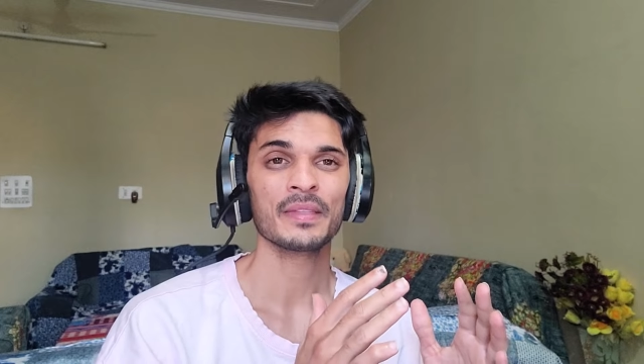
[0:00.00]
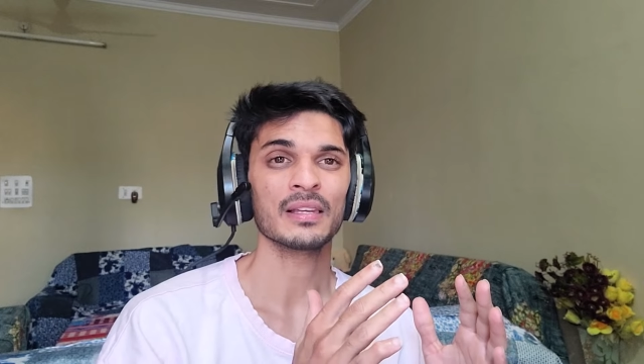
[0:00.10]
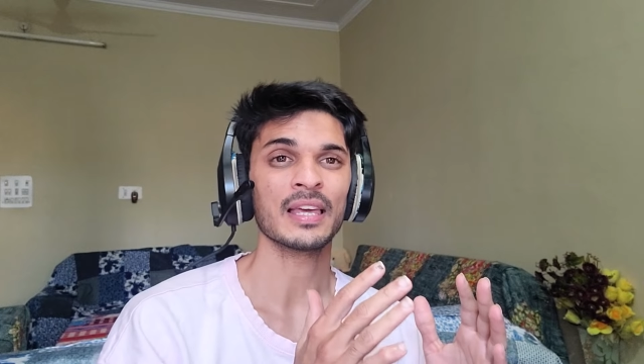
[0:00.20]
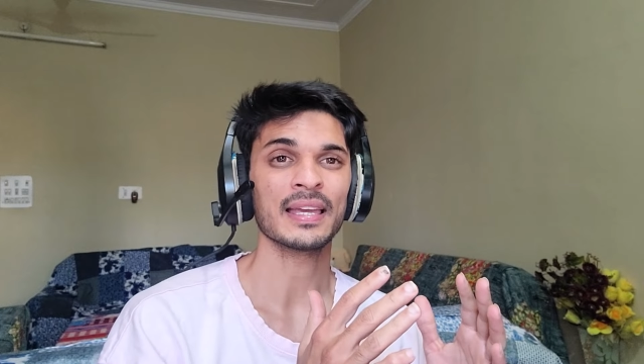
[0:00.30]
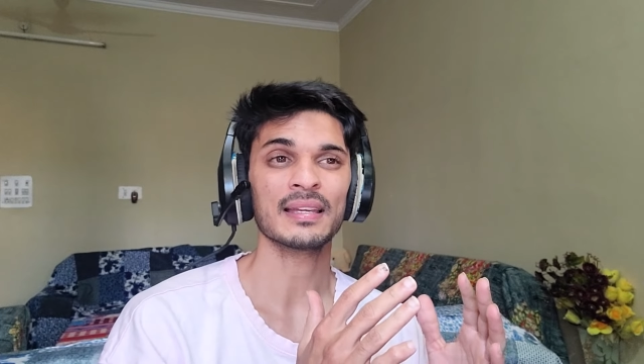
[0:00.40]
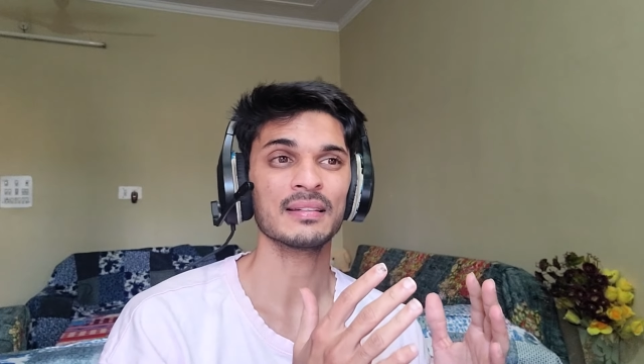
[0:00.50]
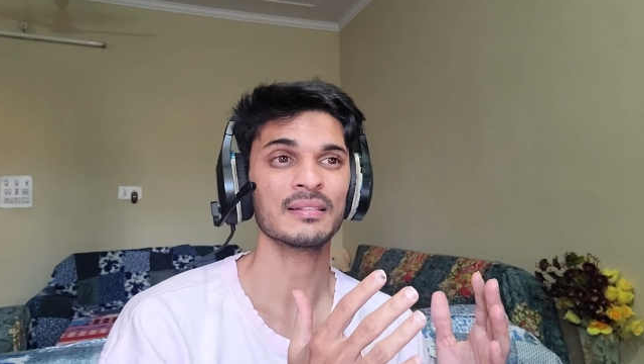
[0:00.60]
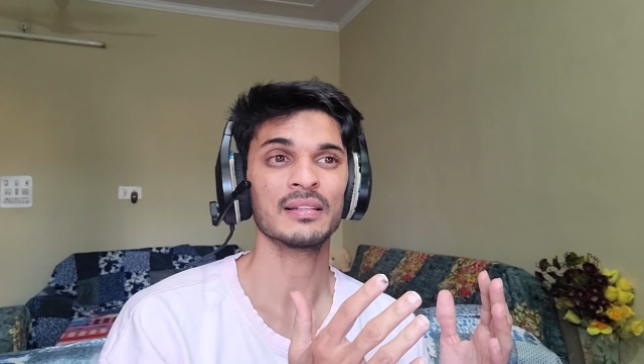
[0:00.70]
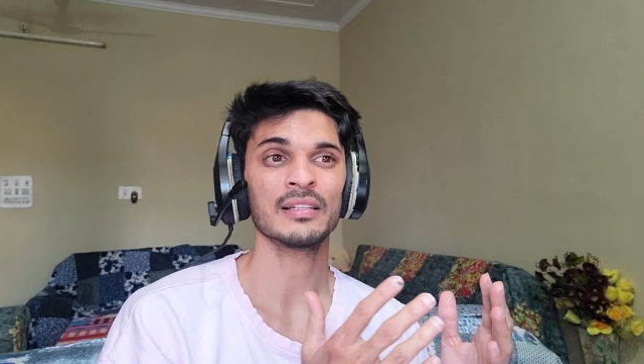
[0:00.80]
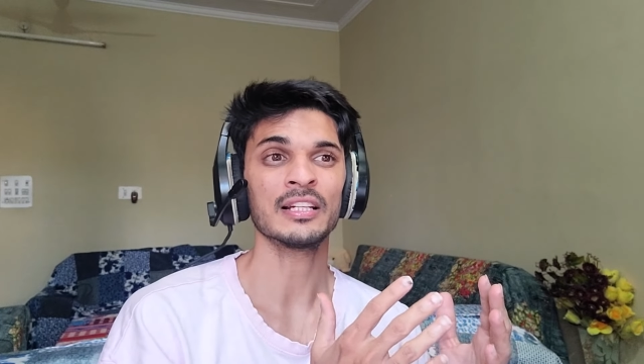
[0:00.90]
Like,
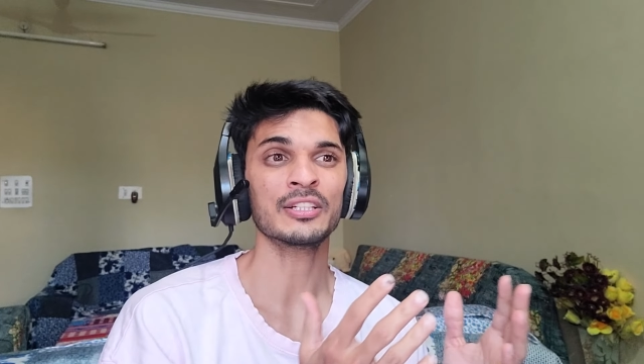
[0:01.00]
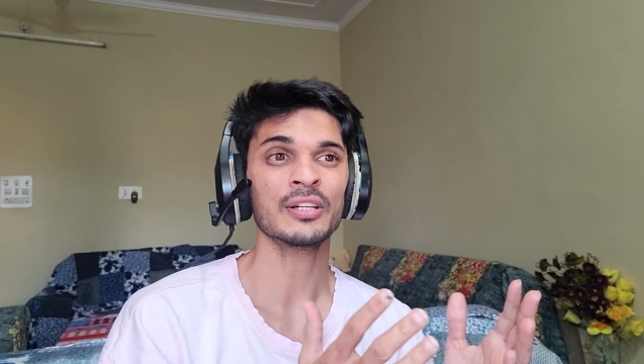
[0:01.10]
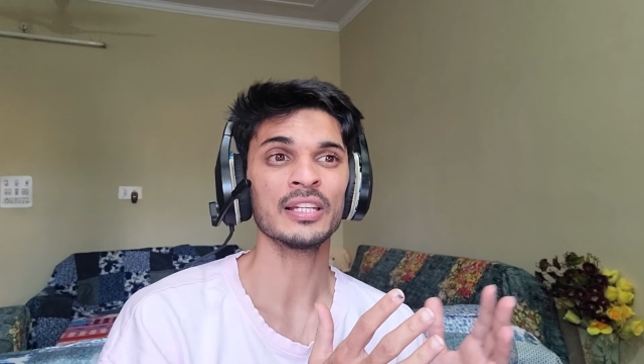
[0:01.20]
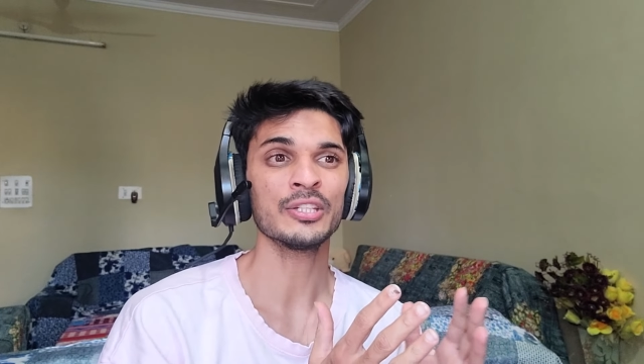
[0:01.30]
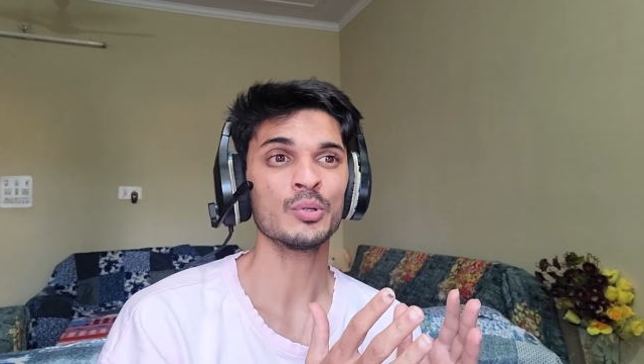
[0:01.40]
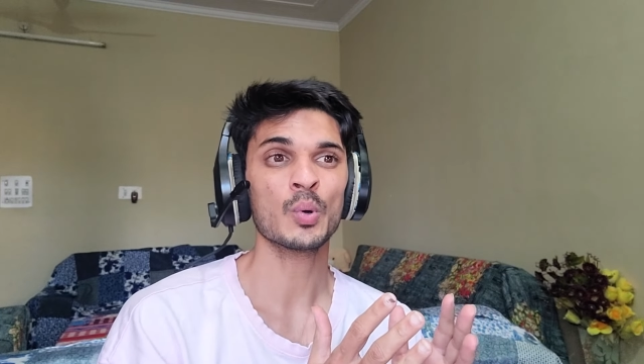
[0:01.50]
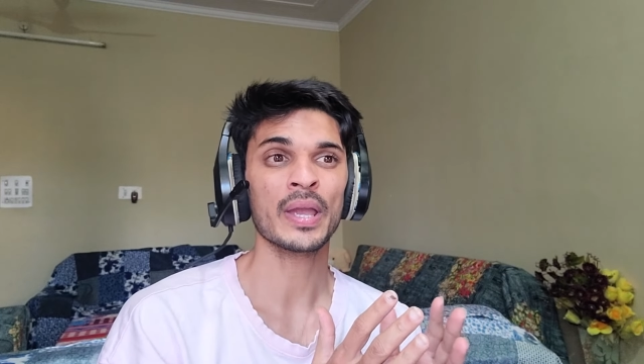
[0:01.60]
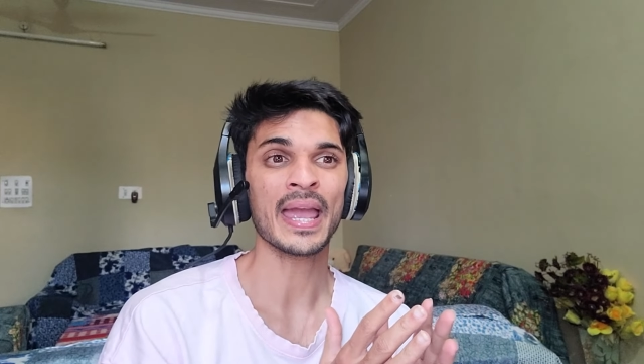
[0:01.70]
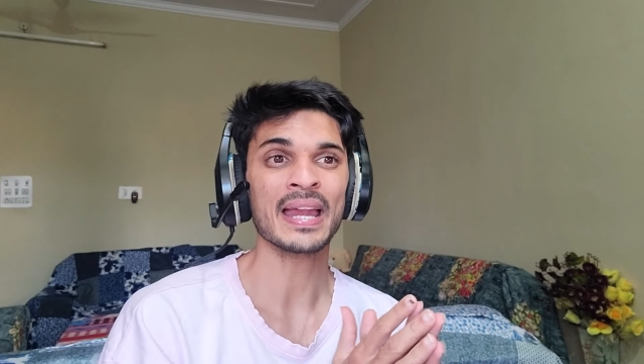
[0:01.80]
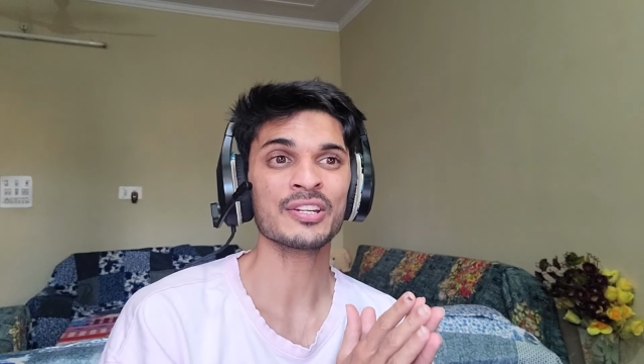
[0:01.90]
literally you
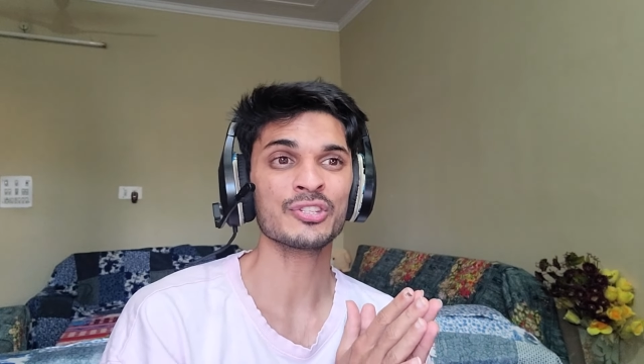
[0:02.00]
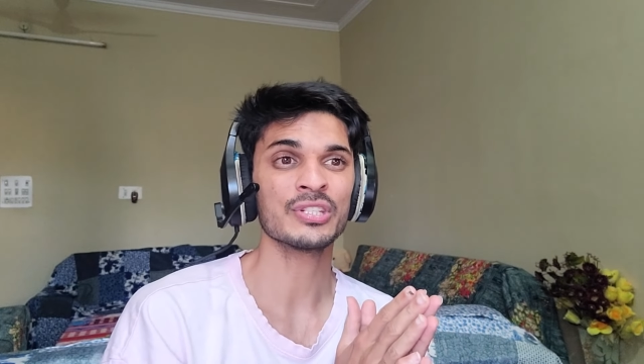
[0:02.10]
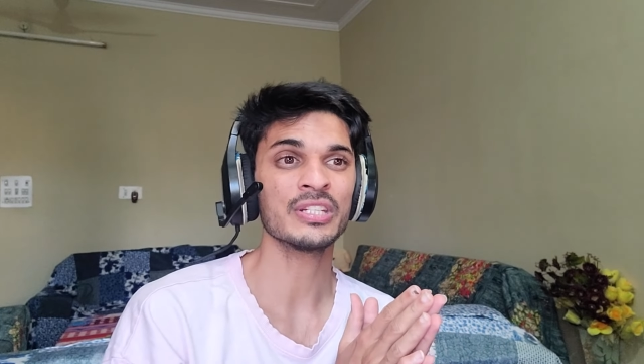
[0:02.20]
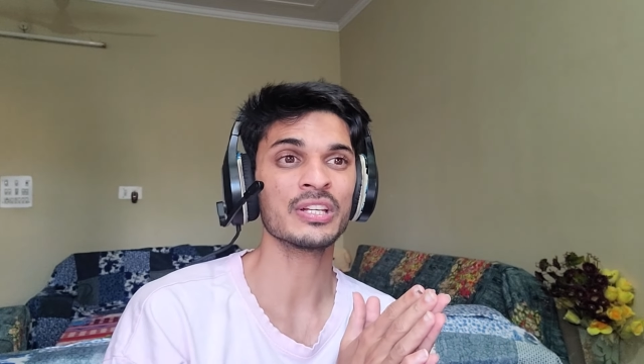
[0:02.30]
can't see